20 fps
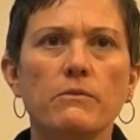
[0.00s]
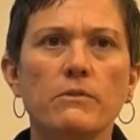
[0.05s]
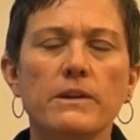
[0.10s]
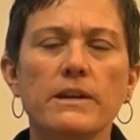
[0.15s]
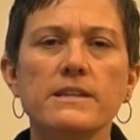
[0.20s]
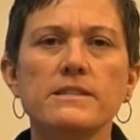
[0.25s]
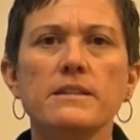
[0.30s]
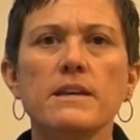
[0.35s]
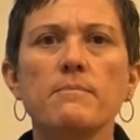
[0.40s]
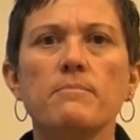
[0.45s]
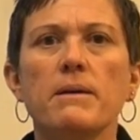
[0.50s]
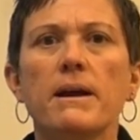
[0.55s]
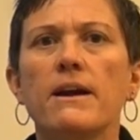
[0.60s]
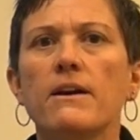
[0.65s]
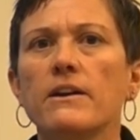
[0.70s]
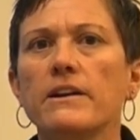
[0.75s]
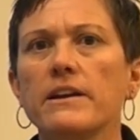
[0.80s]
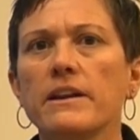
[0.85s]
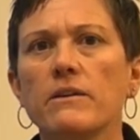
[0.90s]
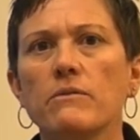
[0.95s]
when I say
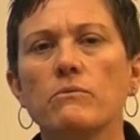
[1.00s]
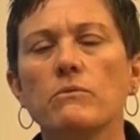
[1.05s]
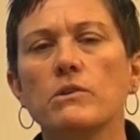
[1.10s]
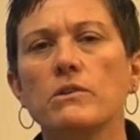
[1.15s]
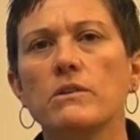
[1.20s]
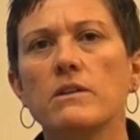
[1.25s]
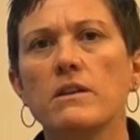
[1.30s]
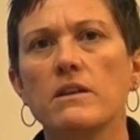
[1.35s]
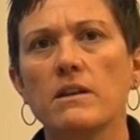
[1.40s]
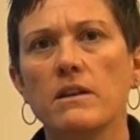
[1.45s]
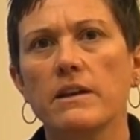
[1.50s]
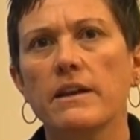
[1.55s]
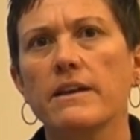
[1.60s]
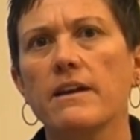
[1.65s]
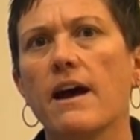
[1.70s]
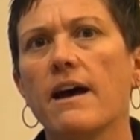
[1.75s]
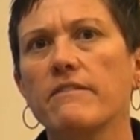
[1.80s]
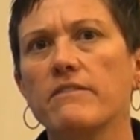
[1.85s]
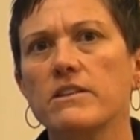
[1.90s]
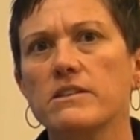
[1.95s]
parent,
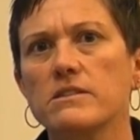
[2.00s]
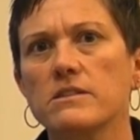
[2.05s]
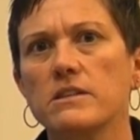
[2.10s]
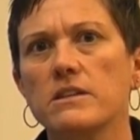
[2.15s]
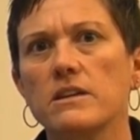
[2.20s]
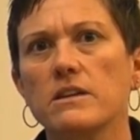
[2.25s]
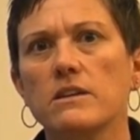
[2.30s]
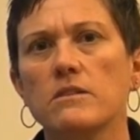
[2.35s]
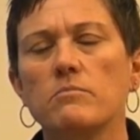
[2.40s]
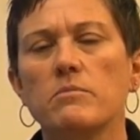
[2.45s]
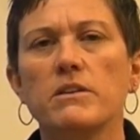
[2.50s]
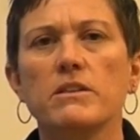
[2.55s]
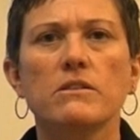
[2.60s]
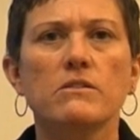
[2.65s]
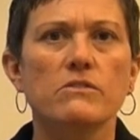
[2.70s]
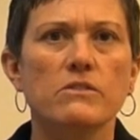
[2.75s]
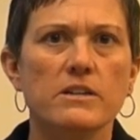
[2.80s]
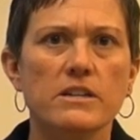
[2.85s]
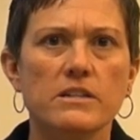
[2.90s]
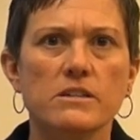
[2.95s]
obviously it could be the
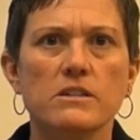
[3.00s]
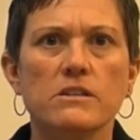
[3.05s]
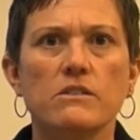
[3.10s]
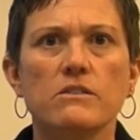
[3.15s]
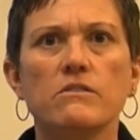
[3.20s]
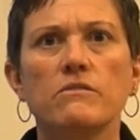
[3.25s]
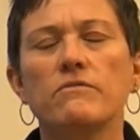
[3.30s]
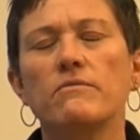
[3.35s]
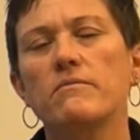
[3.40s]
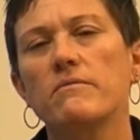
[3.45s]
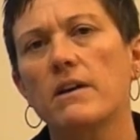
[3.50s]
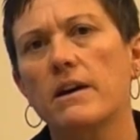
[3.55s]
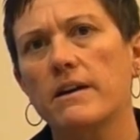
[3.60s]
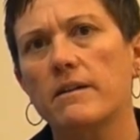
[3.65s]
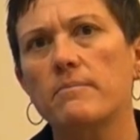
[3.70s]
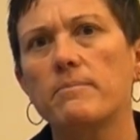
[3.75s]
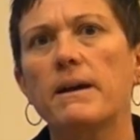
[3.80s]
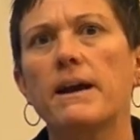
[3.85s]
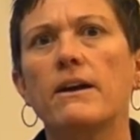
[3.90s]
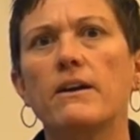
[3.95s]
traditional
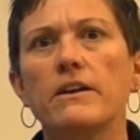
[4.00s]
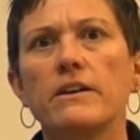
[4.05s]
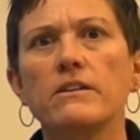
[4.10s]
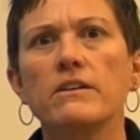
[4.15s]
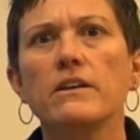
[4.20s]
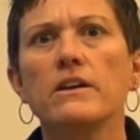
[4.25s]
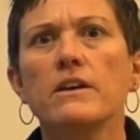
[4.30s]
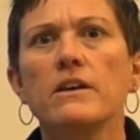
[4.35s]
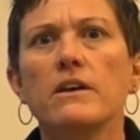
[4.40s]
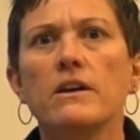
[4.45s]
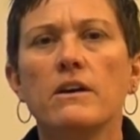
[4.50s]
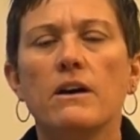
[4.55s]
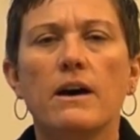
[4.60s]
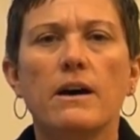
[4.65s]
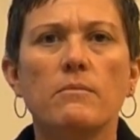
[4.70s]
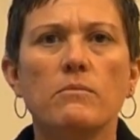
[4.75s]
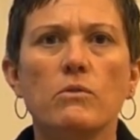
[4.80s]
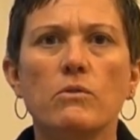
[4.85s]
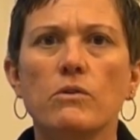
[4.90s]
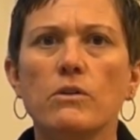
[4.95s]
parent,
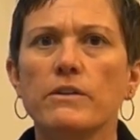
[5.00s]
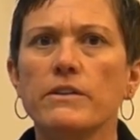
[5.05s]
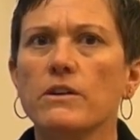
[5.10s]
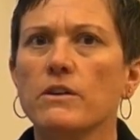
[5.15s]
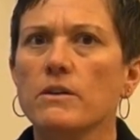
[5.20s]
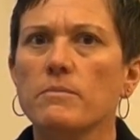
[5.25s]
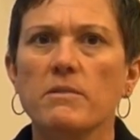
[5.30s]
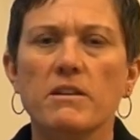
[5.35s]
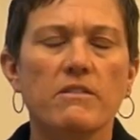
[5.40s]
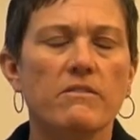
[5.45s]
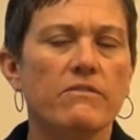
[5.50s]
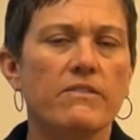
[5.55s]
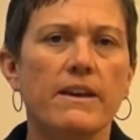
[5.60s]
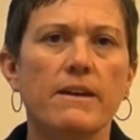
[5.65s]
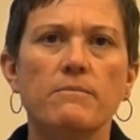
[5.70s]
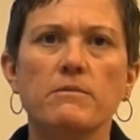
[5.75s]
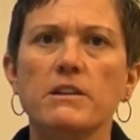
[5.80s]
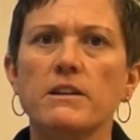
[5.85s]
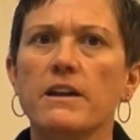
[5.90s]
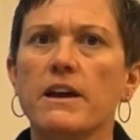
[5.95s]
or there could be a
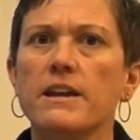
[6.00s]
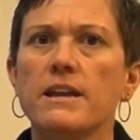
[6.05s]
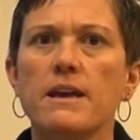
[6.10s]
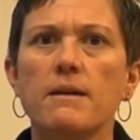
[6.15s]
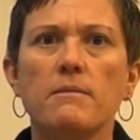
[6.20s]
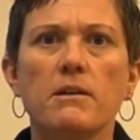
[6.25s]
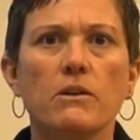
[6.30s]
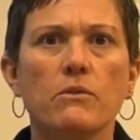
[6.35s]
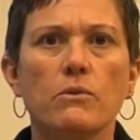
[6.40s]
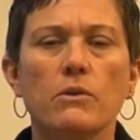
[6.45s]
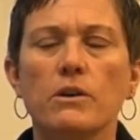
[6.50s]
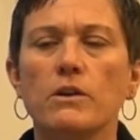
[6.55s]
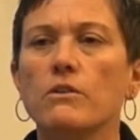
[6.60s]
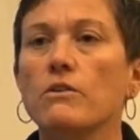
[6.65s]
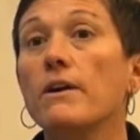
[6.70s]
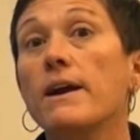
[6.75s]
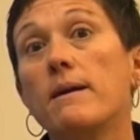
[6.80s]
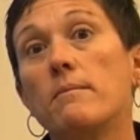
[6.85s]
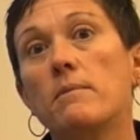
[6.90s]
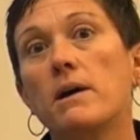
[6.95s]
family dynamic where
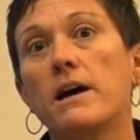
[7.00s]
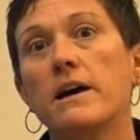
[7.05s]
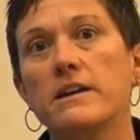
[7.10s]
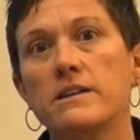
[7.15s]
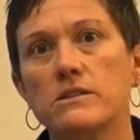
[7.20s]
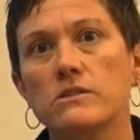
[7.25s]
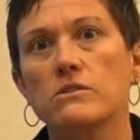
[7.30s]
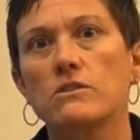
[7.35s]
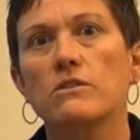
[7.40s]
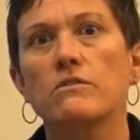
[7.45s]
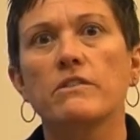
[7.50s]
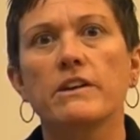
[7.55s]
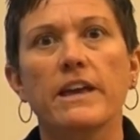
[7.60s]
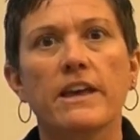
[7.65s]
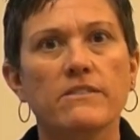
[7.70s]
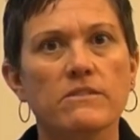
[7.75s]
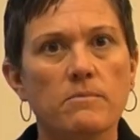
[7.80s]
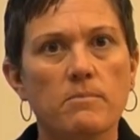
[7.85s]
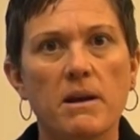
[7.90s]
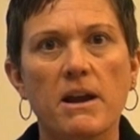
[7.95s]
grandma is serving
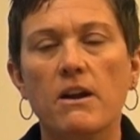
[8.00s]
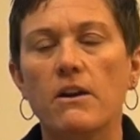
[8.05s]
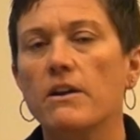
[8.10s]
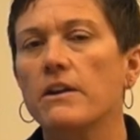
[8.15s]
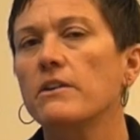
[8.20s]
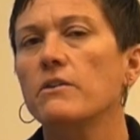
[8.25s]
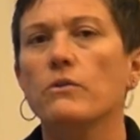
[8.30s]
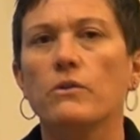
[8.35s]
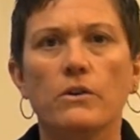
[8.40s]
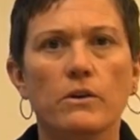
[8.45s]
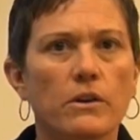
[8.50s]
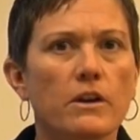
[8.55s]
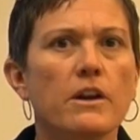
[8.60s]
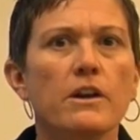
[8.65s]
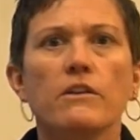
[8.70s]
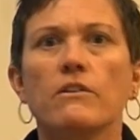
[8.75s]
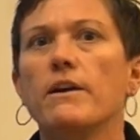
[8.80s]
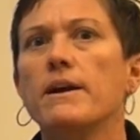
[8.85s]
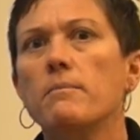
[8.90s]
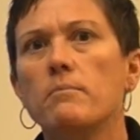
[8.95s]
as a parent, or
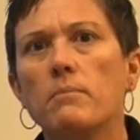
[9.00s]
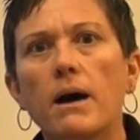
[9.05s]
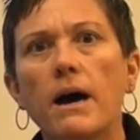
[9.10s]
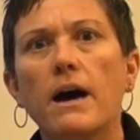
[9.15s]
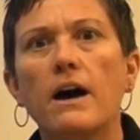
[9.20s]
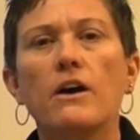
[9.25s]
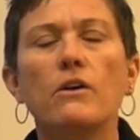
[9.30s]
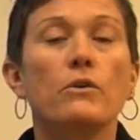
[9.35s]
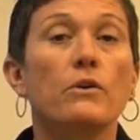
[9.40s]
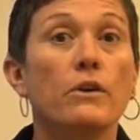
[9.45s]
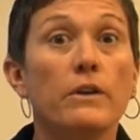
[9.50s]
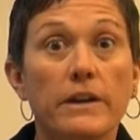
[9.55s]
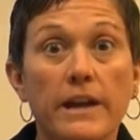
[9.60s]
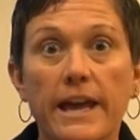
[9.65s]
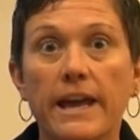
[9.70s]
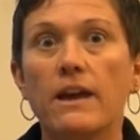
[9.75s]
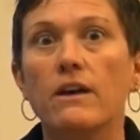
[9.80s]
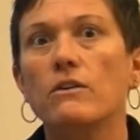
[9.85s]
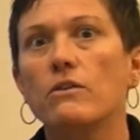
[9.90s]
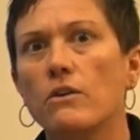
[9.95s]
grandpa, or an
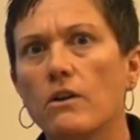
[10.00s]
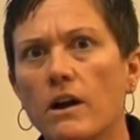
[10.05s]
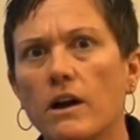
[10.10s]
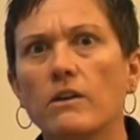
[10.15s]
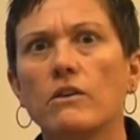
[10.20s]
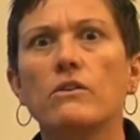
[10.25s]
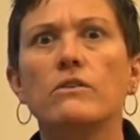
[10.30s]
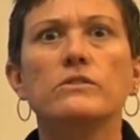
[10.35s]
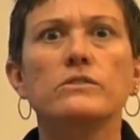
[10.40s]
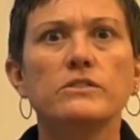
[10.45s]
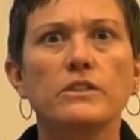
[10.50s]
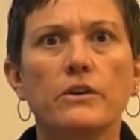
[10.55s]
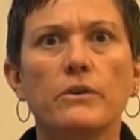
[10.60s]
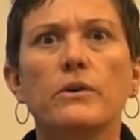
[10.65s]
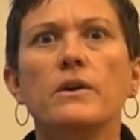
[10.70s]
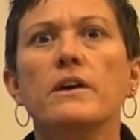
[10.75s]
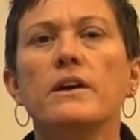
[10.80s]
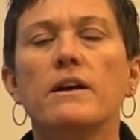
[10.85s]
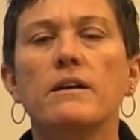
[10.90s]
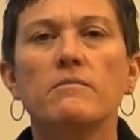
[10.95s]
aunt or uncle. So
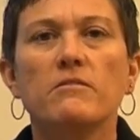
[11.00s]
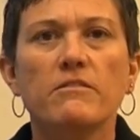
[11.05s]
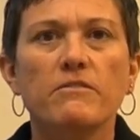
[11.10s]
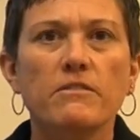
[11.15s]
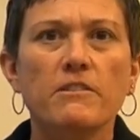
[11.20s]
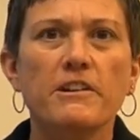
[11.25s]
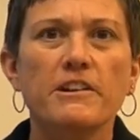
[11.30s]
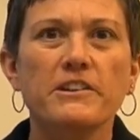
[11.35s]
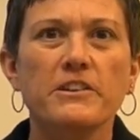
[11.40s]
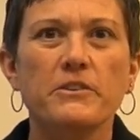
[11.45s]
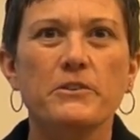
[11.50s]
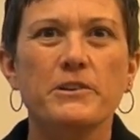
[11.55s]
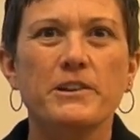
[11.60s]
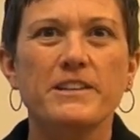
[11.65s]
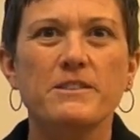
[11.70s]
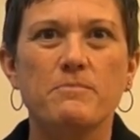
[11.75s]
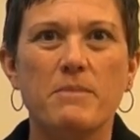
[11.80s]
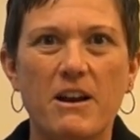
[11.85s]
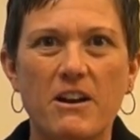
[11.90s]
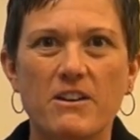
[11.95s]
I'm referring to it
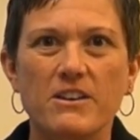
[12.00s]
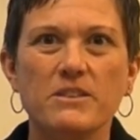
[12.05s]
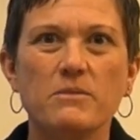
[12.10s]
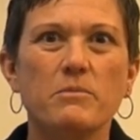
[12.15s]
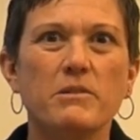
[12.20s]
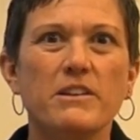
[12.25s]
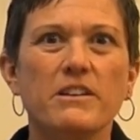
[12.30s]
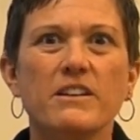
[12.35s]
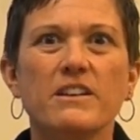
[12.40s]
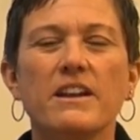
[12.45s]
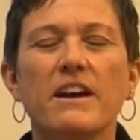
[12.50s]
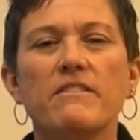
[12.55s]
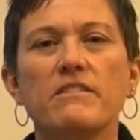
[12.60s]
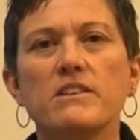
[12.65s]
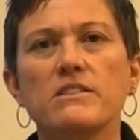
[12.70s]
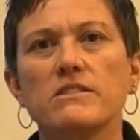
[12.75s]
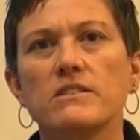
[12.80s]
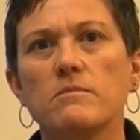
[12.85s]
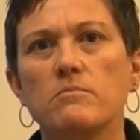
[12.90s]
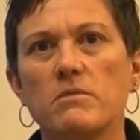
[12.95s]
as parents, but it could
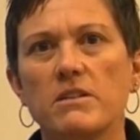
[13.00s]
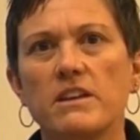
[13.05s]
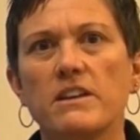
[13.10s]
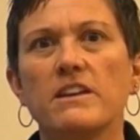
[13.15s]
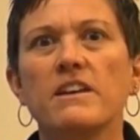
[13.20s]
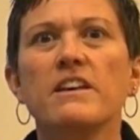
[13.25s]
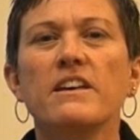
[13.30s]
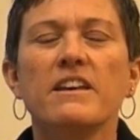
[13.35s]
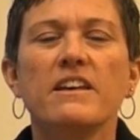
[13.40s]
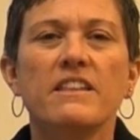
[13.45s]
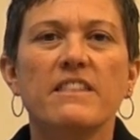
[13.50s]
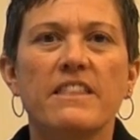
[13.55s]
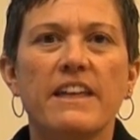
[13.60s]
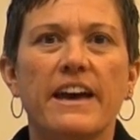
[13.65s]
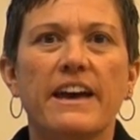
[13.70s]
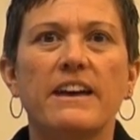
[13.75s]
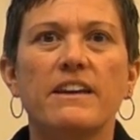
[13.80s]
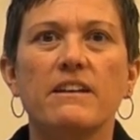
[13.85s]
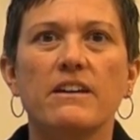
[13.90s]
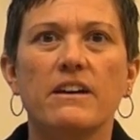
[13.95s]
obviously be
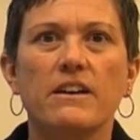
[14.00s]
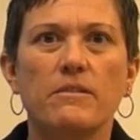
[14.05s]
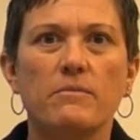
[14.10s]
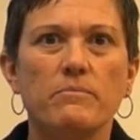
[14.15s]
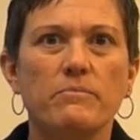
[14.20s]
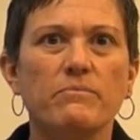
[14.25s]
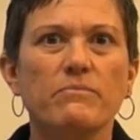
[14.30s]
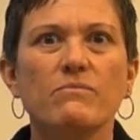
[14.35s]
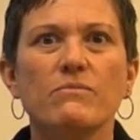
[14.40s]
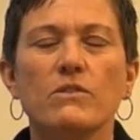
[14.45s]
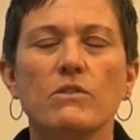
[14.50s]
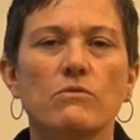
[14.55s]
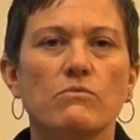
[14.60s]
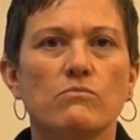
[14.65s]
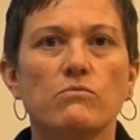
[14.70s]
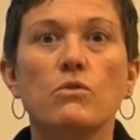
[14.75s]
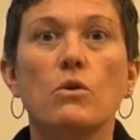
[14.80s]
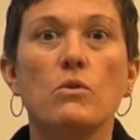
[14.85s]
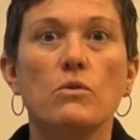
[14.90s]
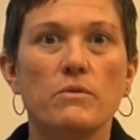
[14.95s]
that
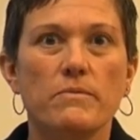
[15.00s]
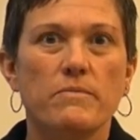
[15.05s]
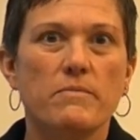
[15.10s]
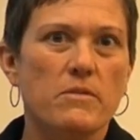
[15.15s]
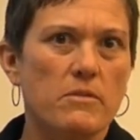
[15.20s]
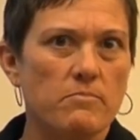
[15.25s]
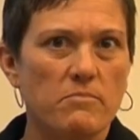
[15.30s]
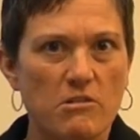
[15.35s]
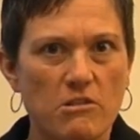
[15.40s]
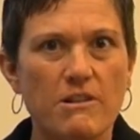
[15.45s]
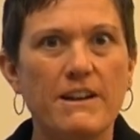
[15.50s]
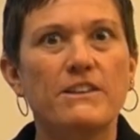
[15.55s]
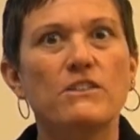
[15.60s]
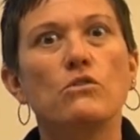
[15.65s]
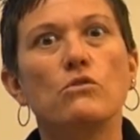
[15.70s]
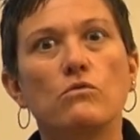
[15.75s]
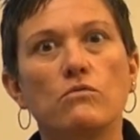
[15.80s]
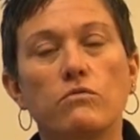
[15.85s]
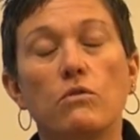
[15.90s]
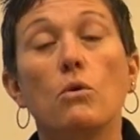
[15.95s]
the
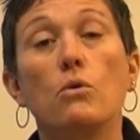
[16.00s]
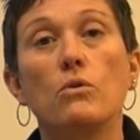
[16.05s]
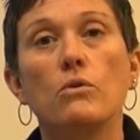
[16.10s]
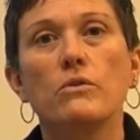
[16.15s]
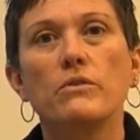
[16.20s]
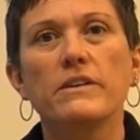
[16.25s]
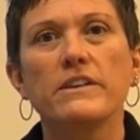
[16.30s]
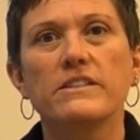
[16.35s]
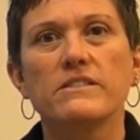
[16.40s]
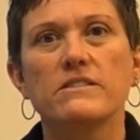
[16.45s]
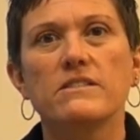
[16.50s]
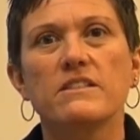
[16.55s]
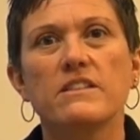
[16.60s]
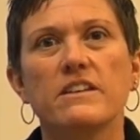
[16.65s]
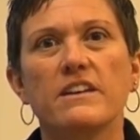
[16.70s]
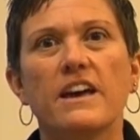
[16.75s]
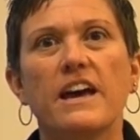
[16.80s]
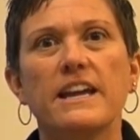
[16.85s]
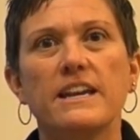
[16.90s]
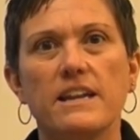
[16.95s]
parental role is
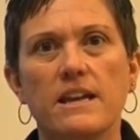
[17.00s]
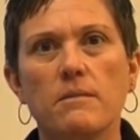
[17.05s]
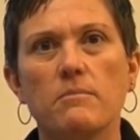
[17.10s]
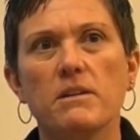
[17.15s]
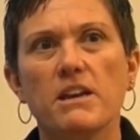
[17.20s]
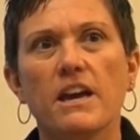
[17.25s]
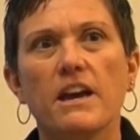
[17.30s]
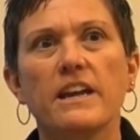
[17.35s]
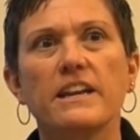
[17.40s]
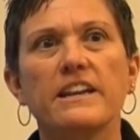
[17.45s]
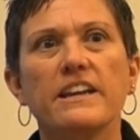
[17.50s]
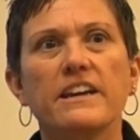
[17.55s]
the idea behind